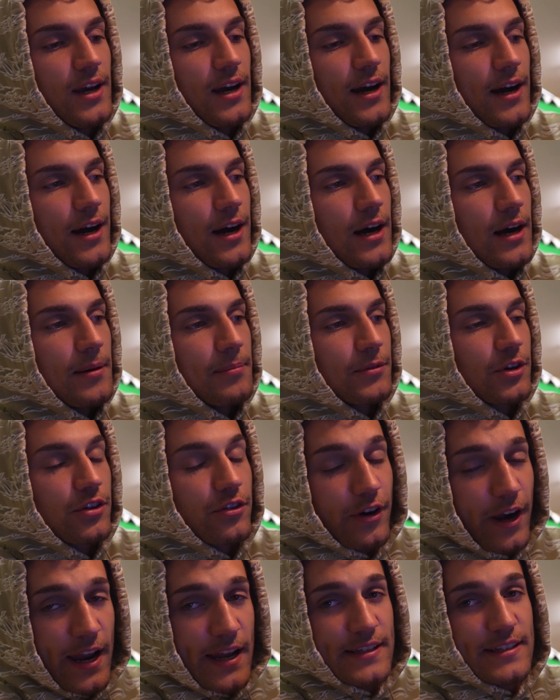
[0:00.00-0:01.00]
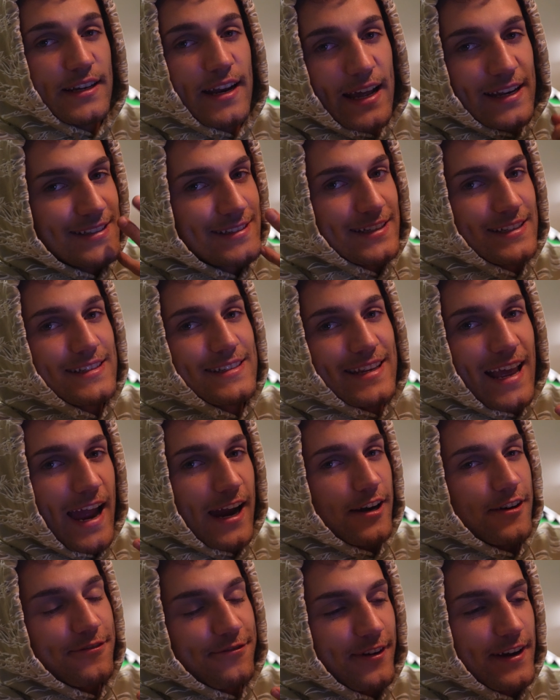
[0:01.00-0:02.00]
Granted, I did
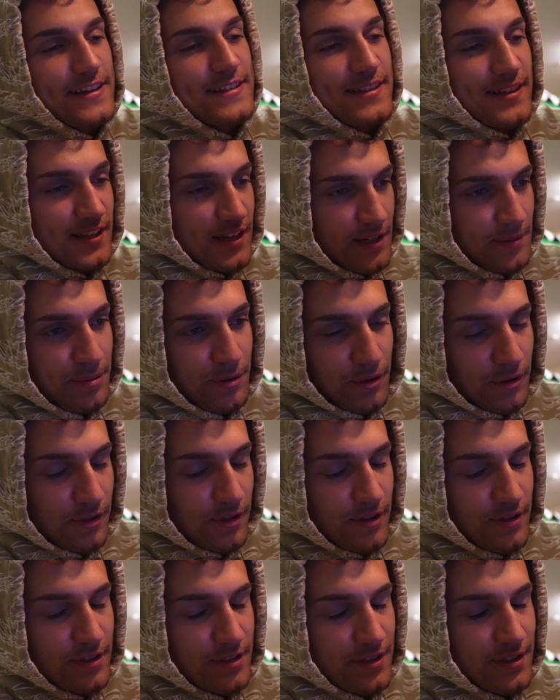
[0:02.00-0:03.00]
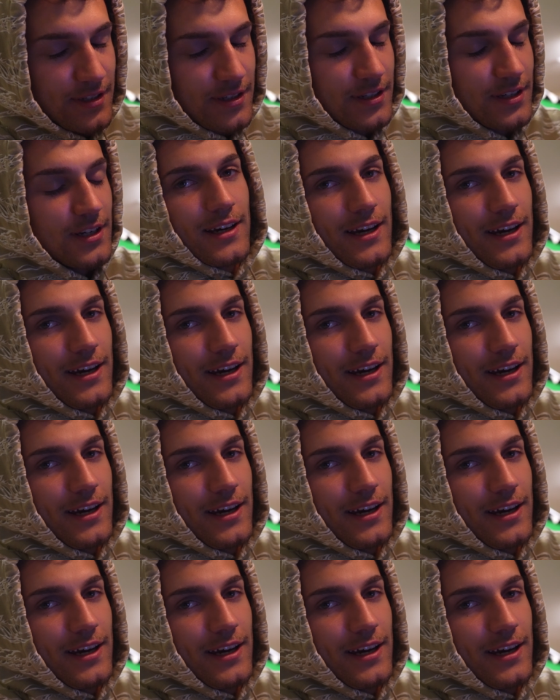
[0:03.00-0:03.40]
sacrifice the cup holders.